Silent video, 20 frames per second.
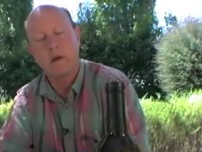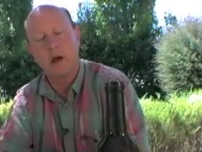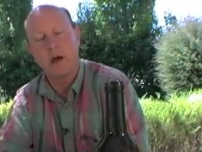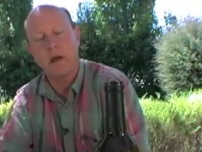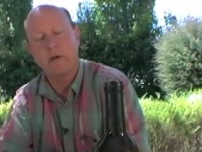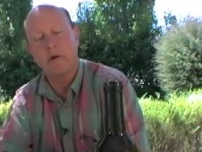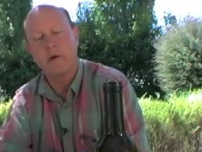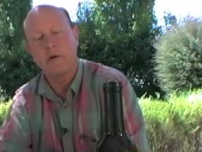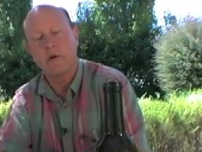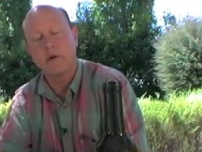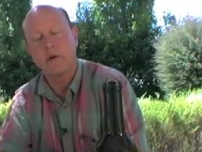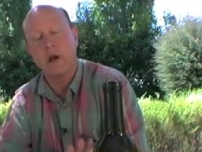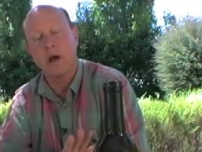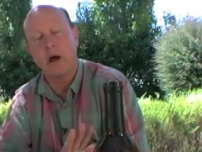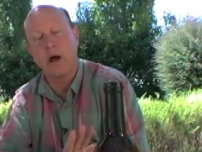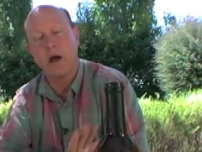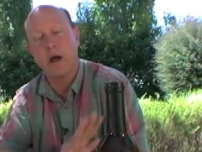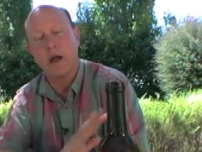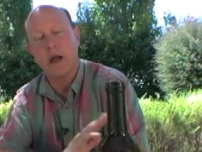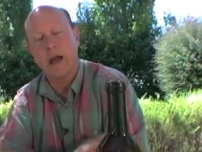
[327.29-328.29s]
other
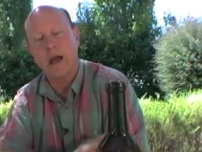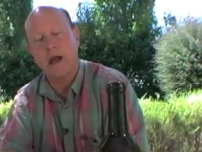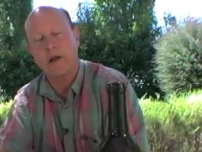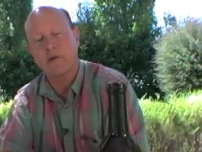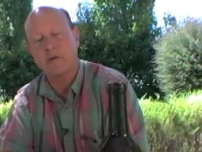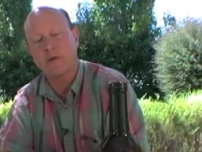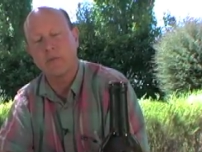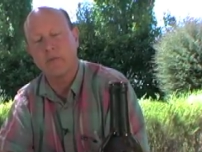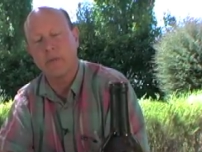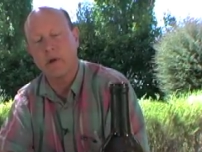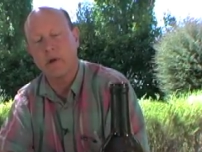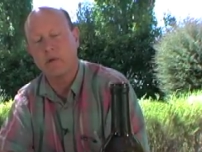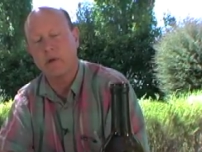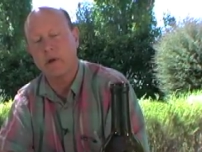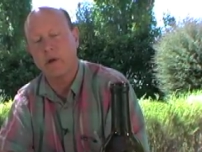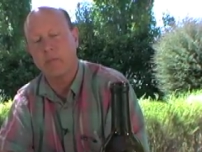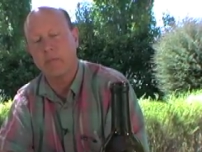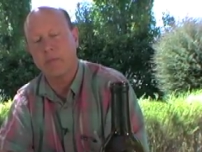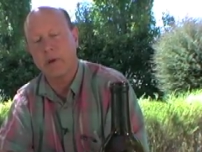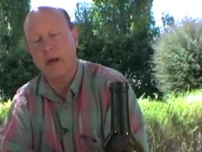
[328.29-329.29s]
attribute
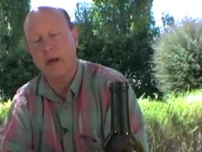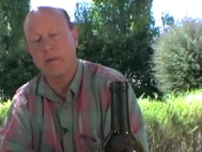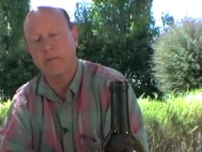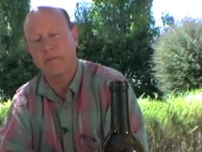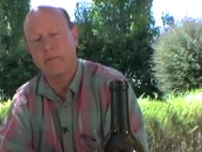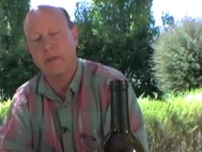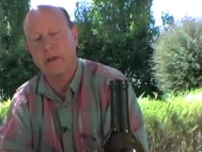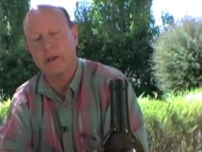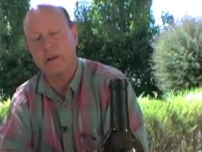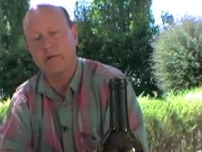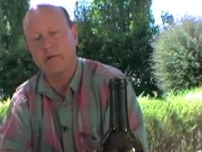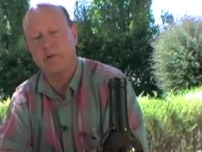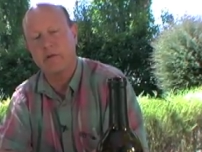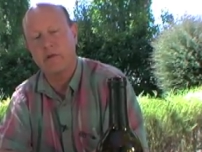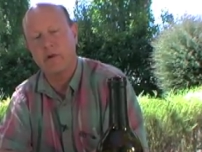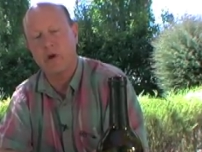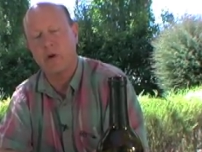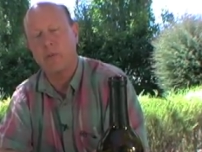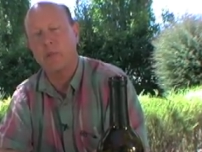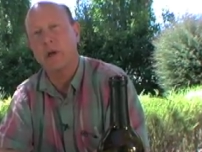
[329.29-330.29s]
about the
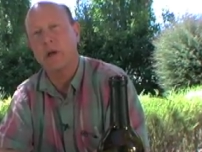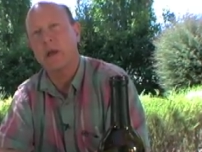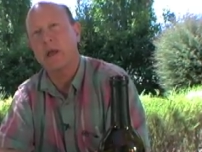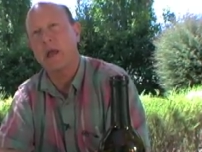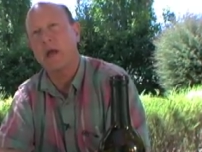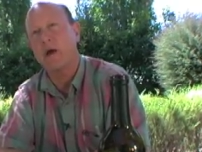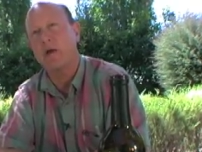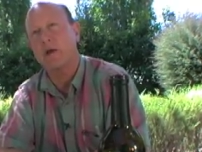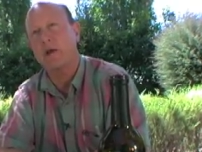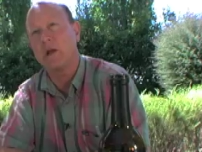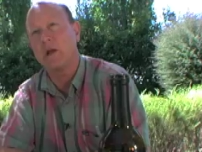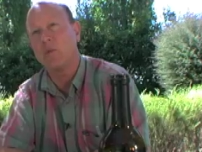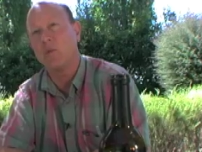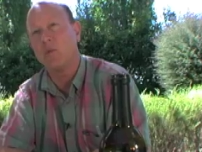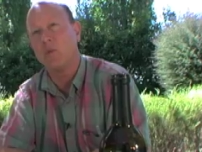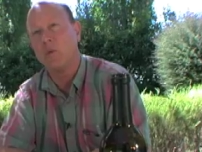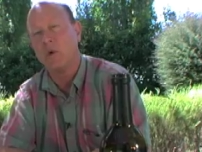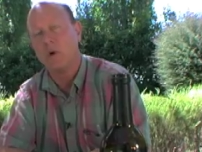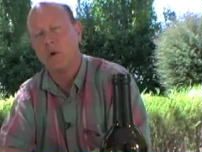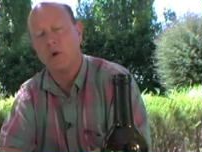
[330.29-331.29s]
Sonoma County
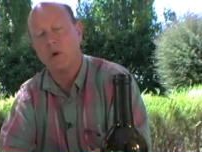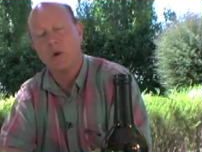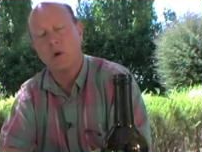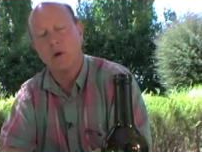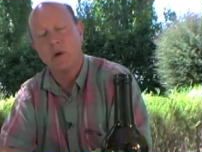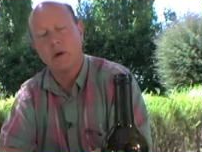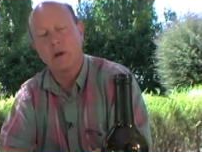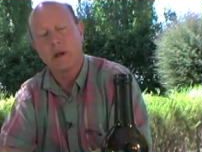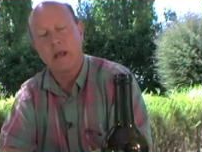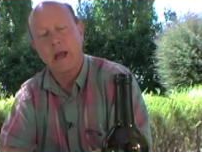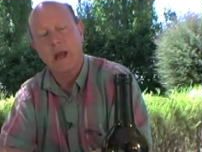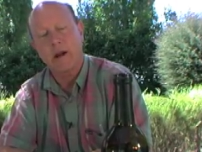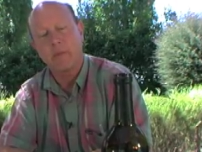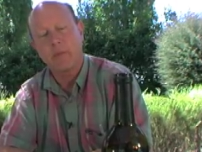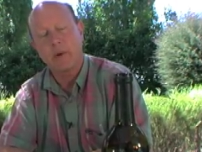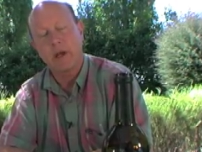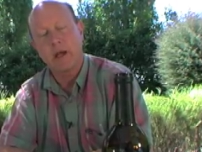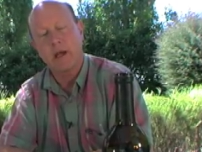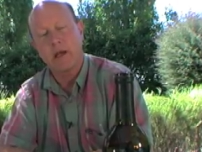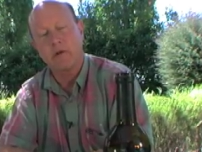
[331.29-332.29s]

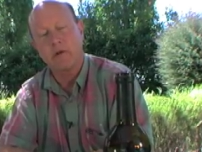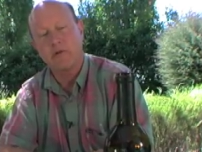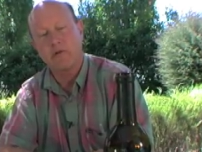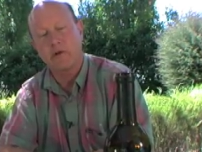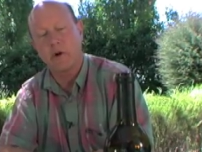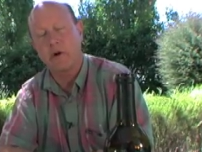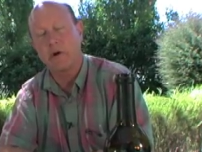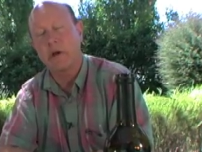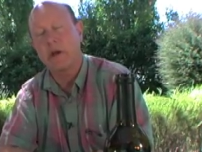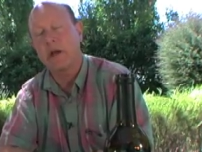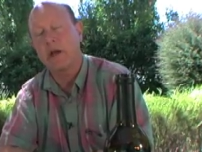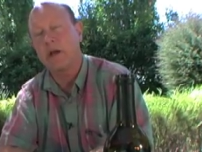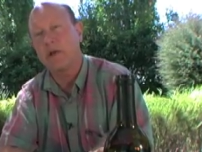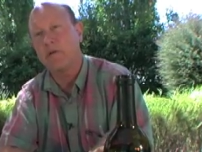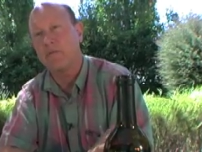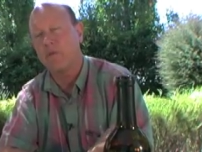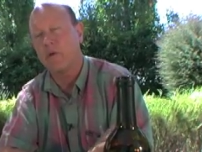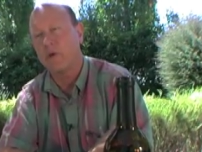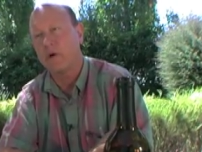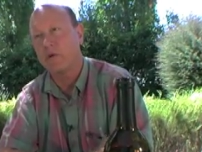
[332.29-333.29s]
Cabernet and Chardonnay,
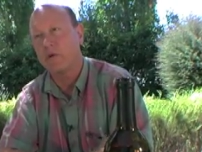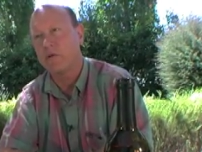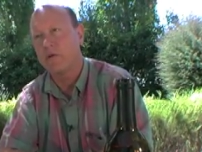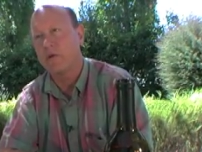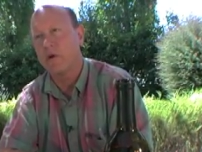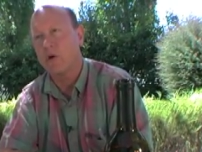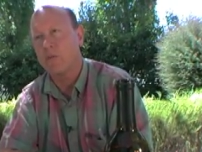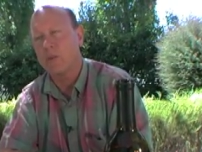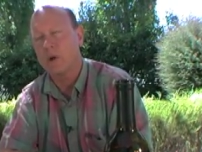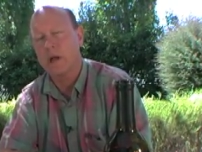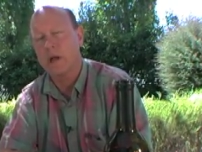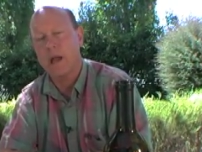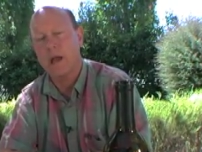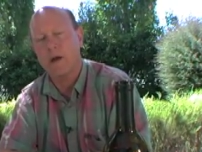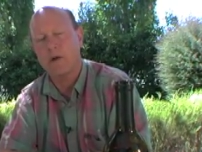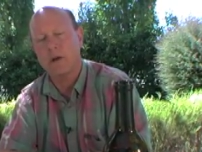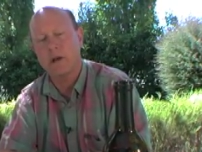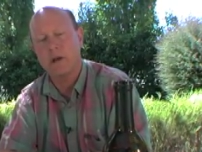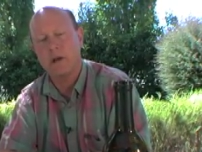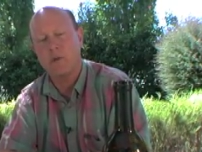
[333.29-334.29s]
and for our Sonoma
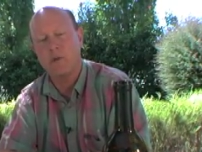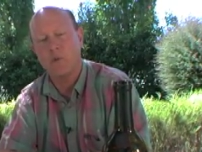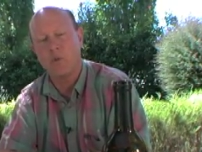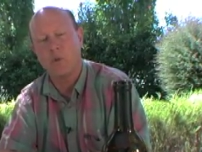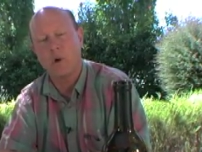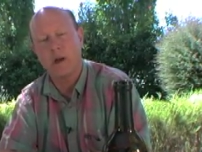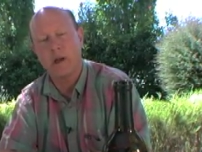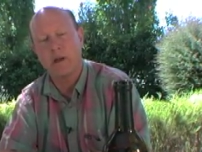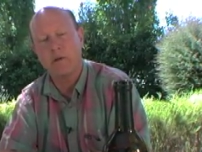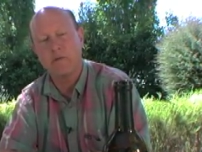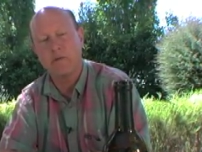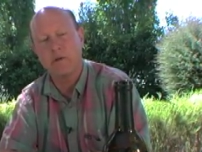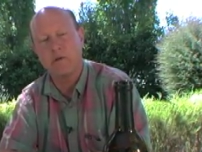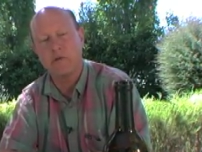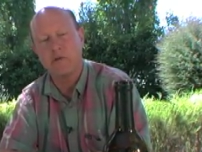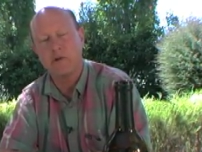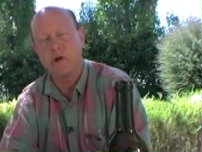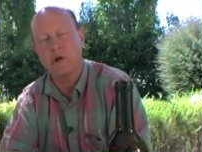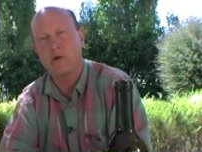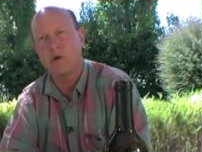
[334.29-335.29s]
County wines in
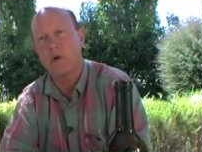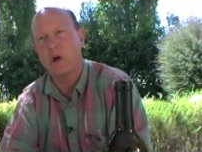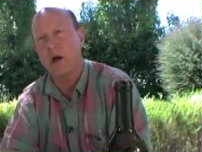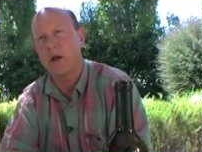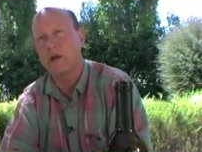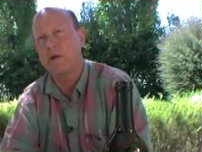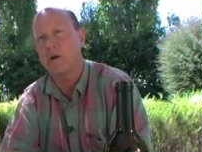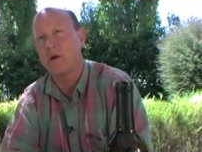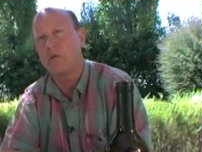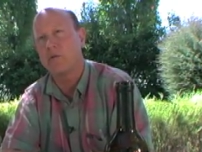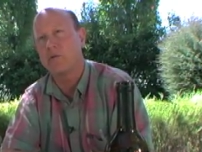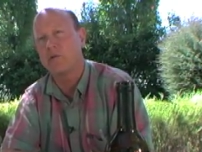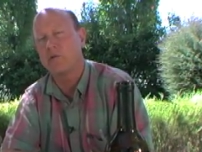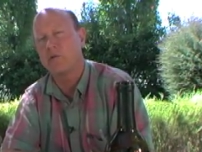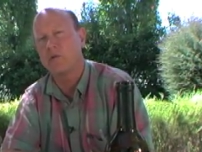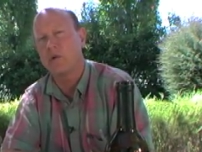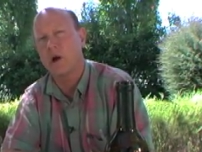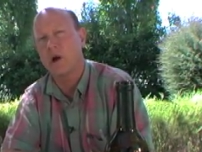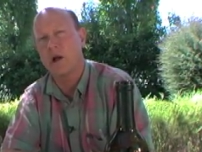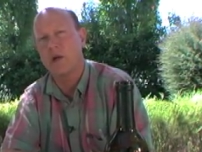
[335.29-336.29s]
general, I don't
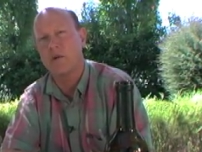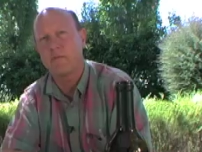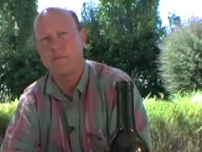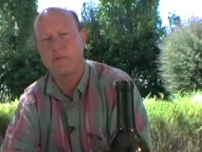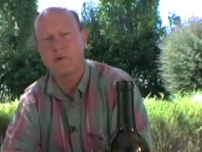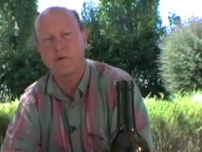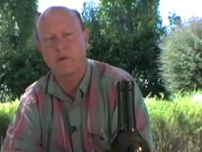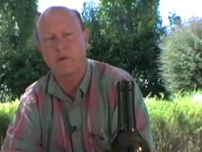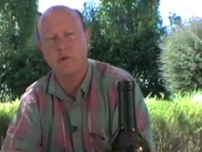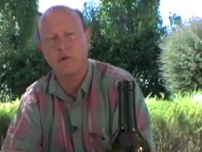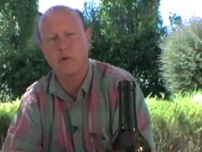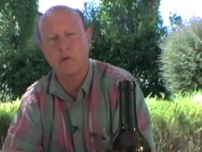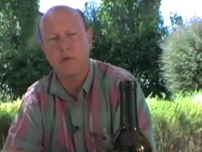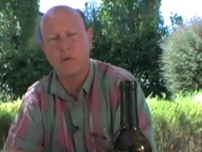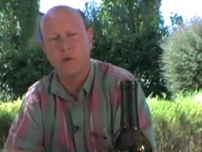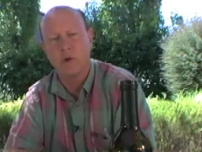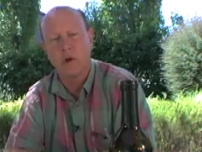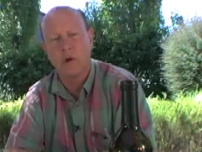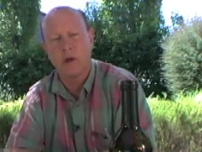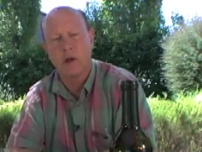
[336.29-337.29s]
strive to
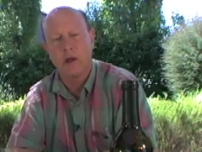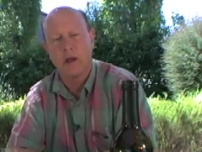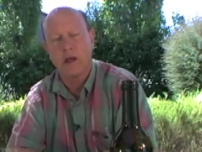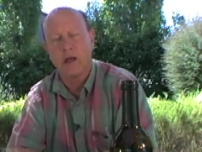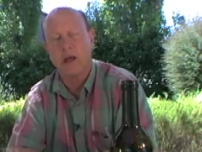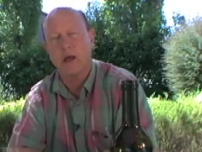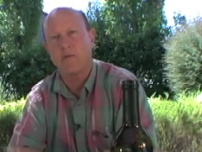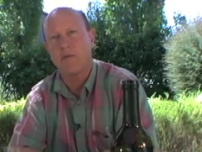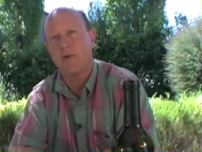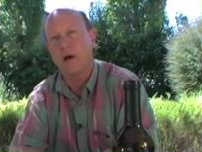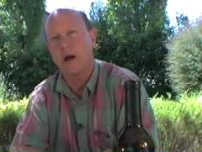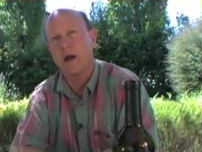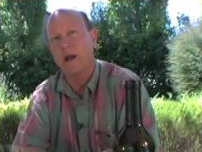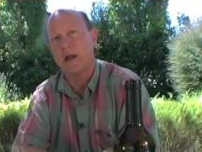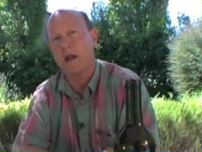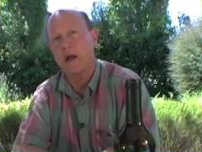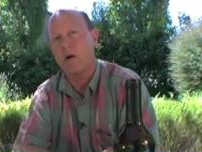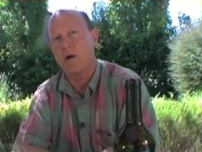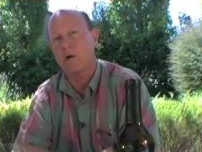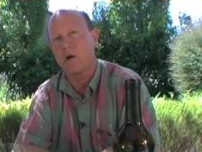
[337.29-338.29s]
have
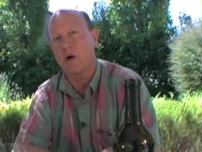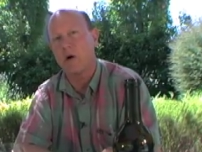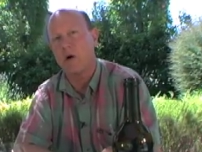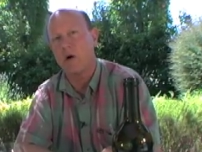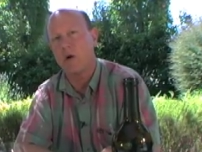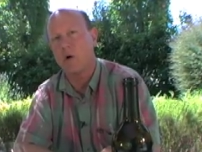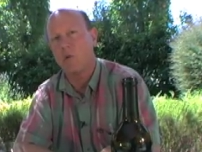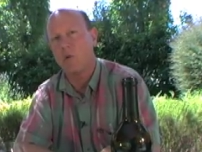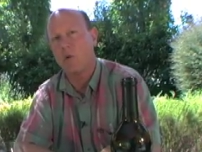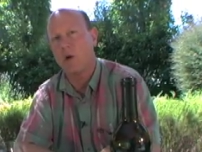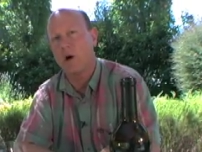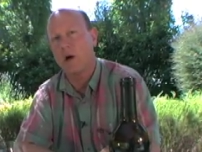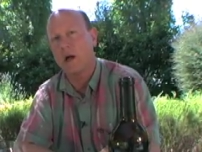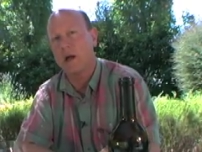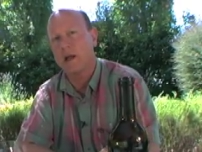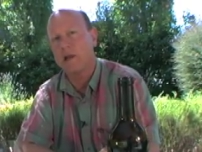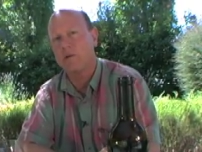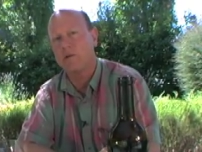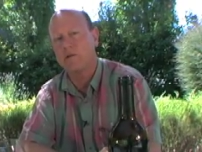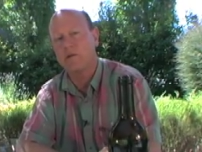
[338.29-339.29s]
high alcohol
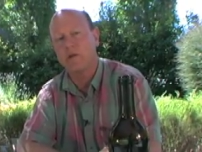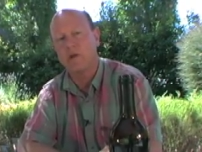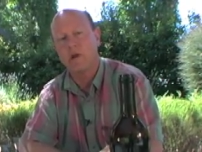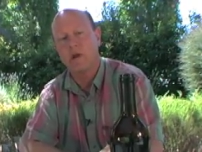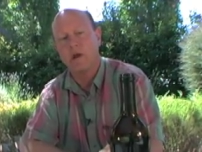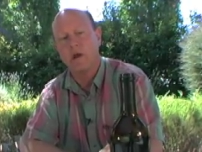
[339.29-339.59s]
wines.